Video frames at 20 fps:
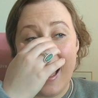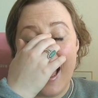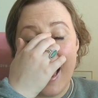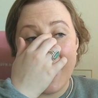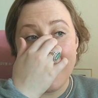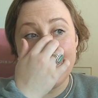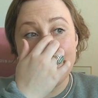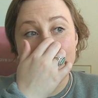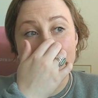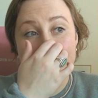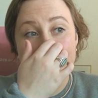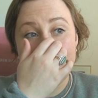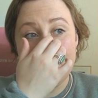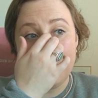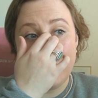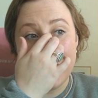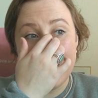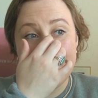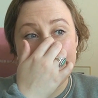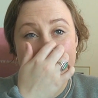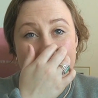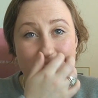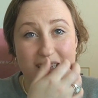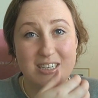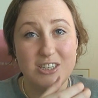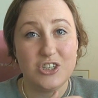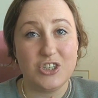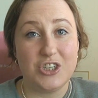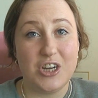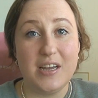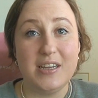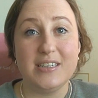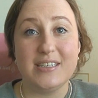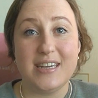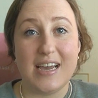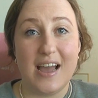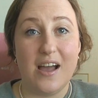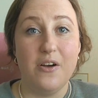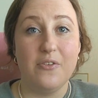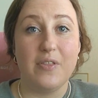I just basically shut
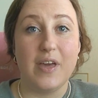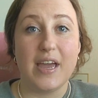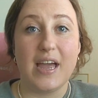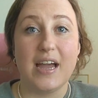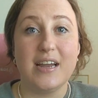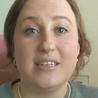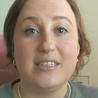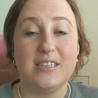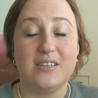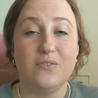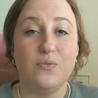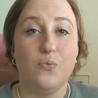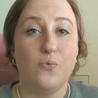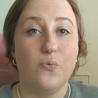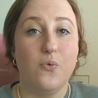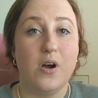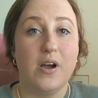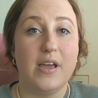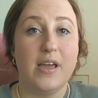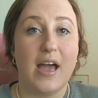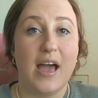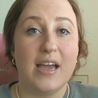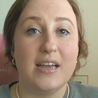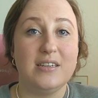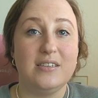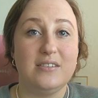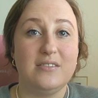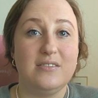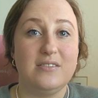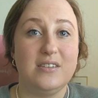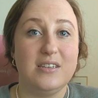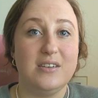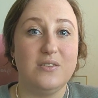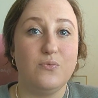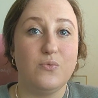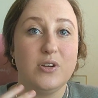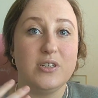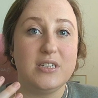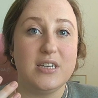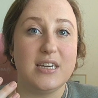down. Like I didn't want I
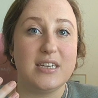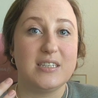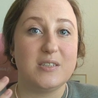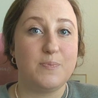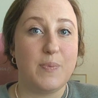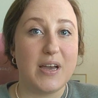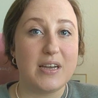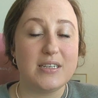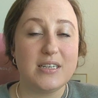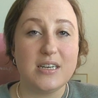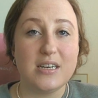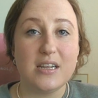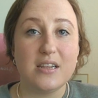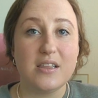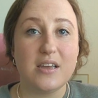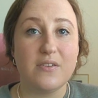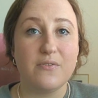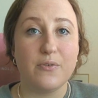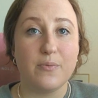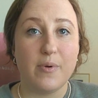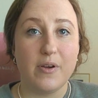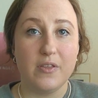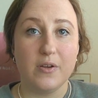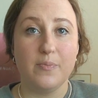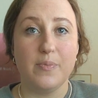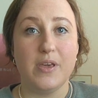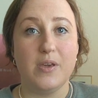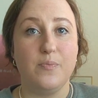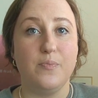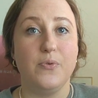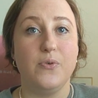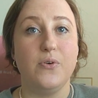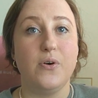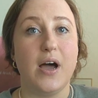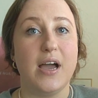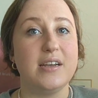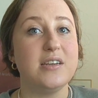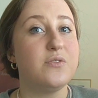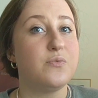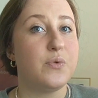didn't want to expect anything from other people.
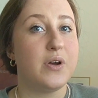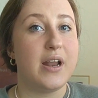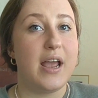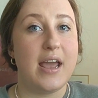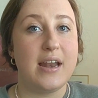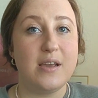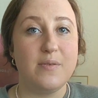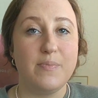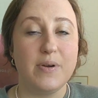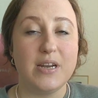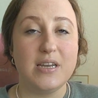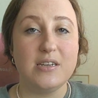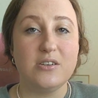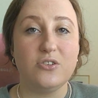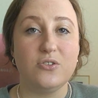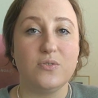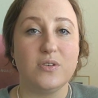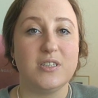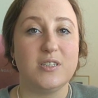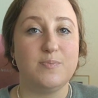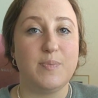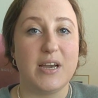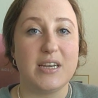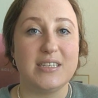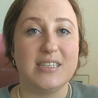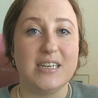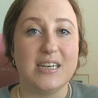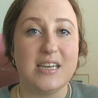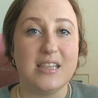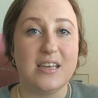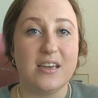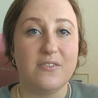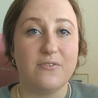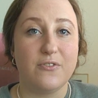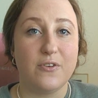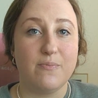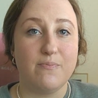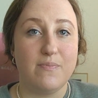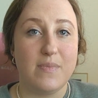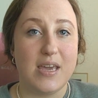I didn't want anybody to expect anything
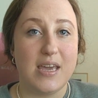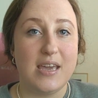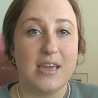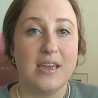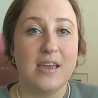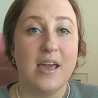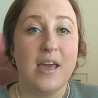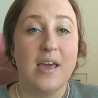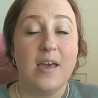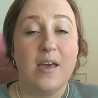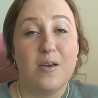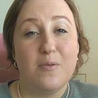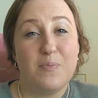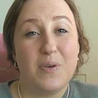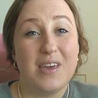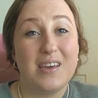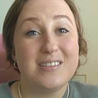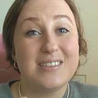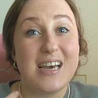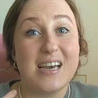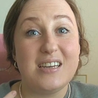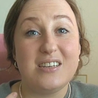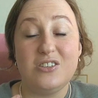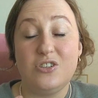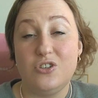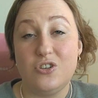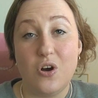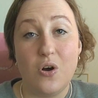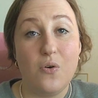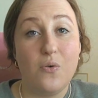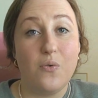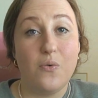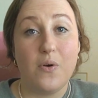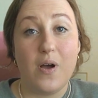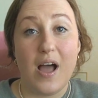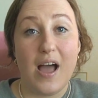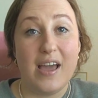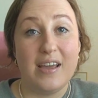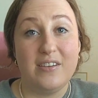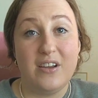from me because I don't
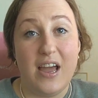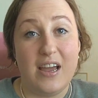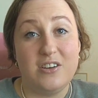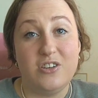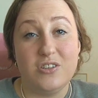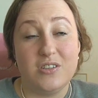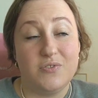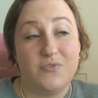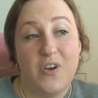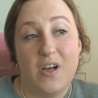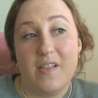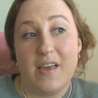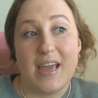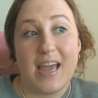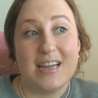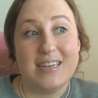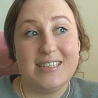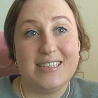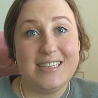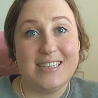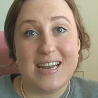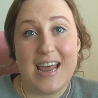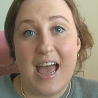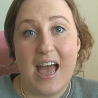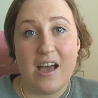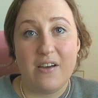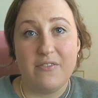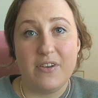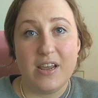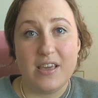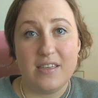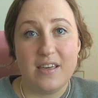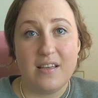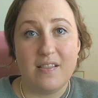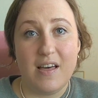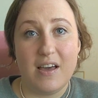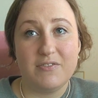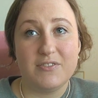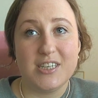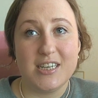I, I just felt like I didn't have anything
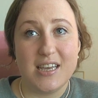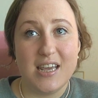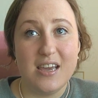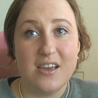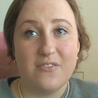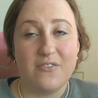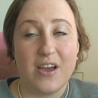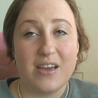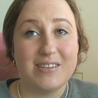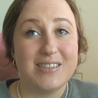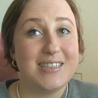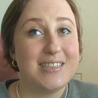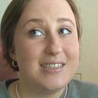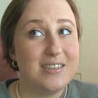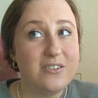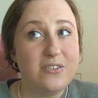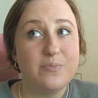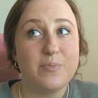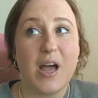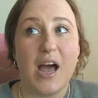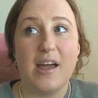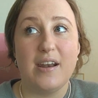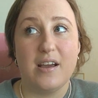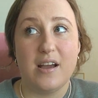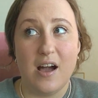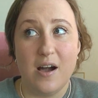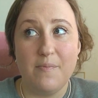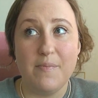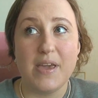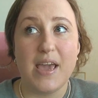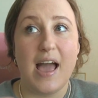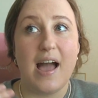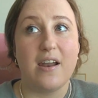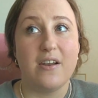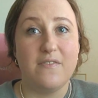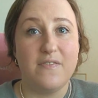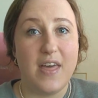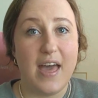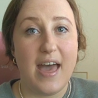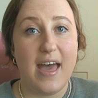left to give. I still am kind of coming out
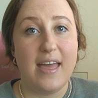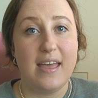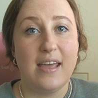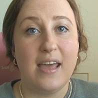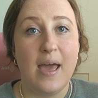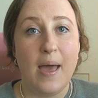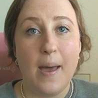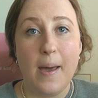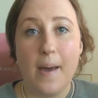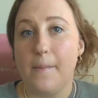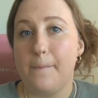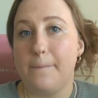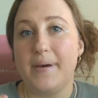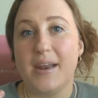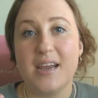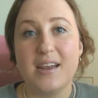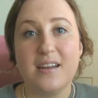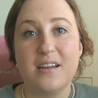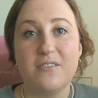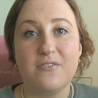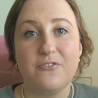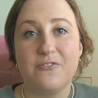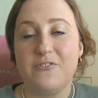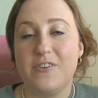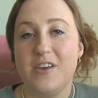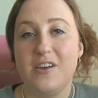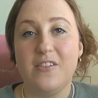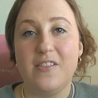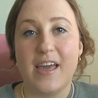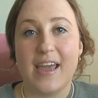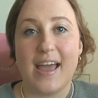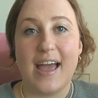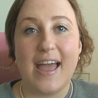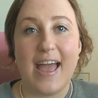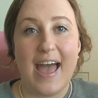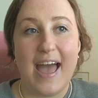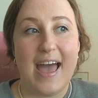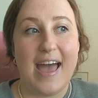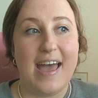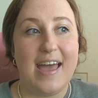of that, but I didn't feel like I
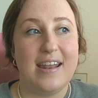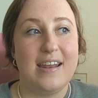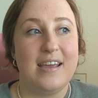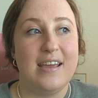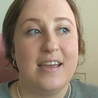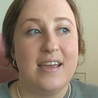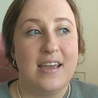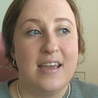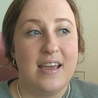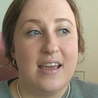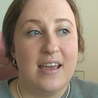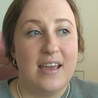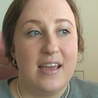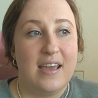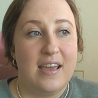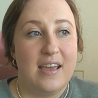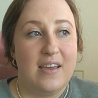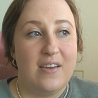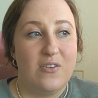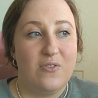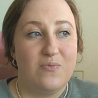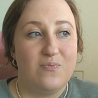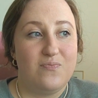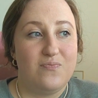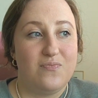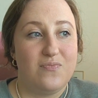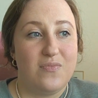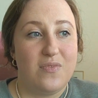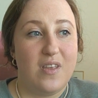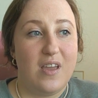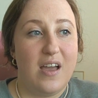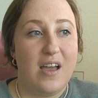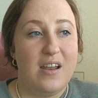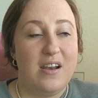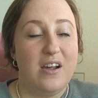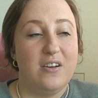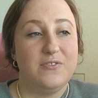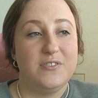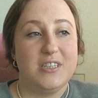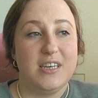had
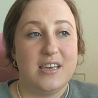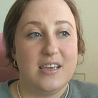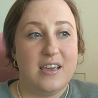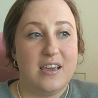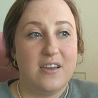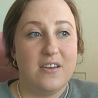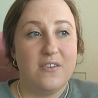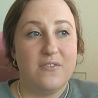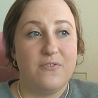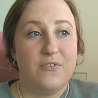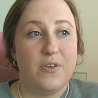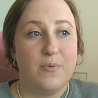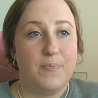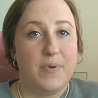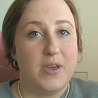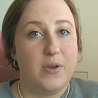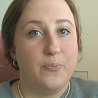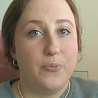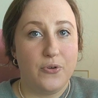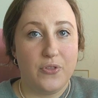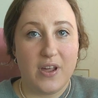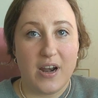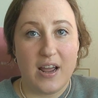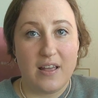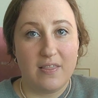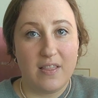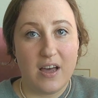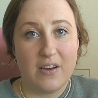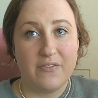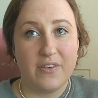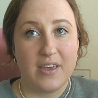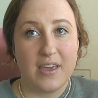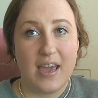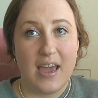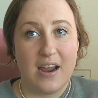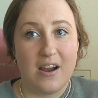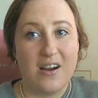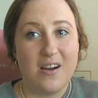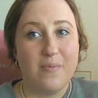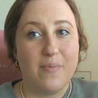enough to give the people that I love and
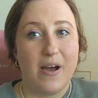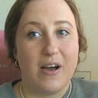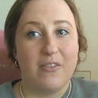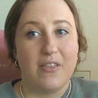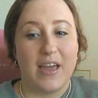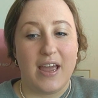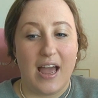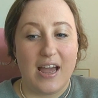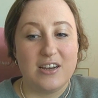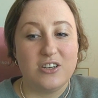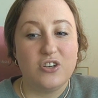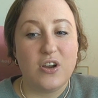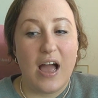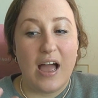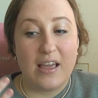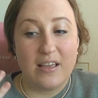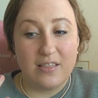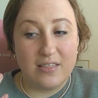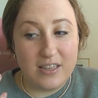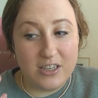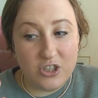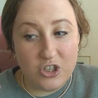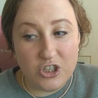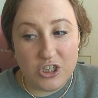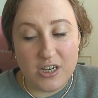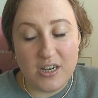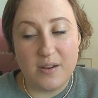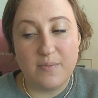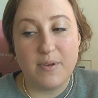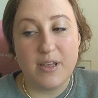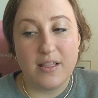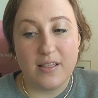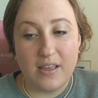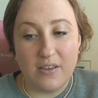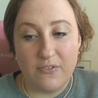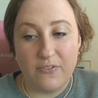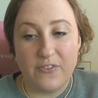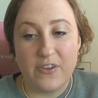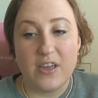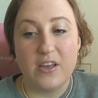care about. Like I I
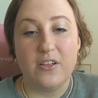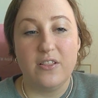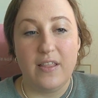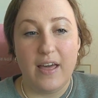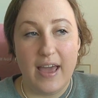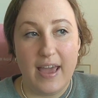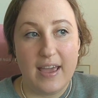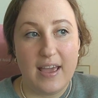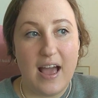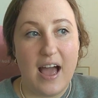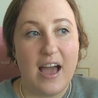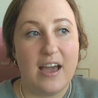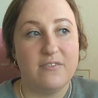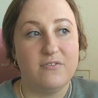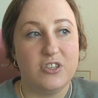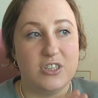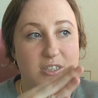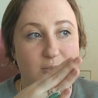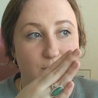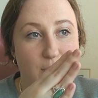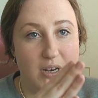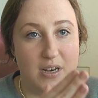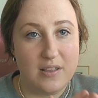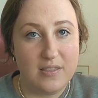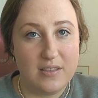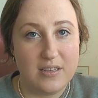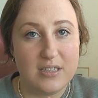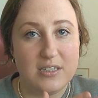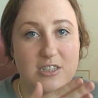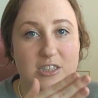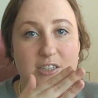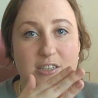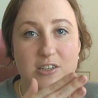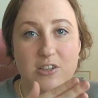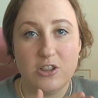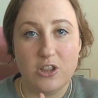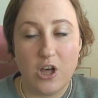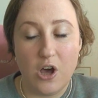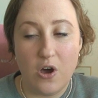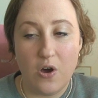legitimately feel like I've just been in this
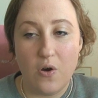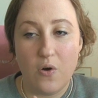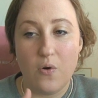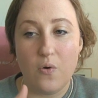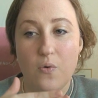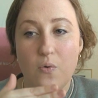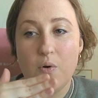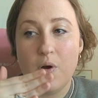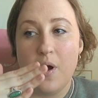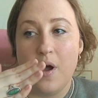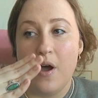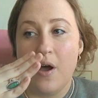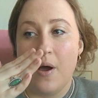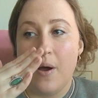slow